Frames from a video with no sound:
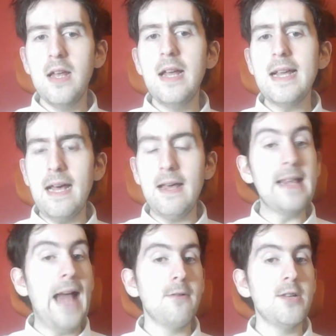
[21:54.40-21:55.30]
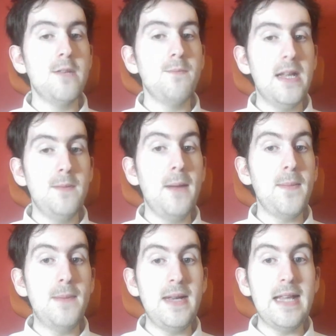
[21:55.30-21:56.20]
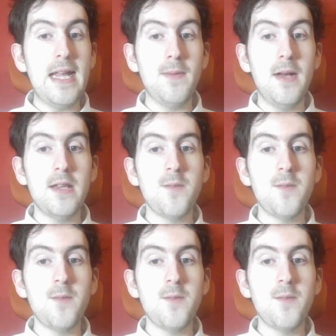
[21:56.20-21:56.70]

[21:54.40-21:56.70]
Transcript: Gale gets captured by peacekeepers.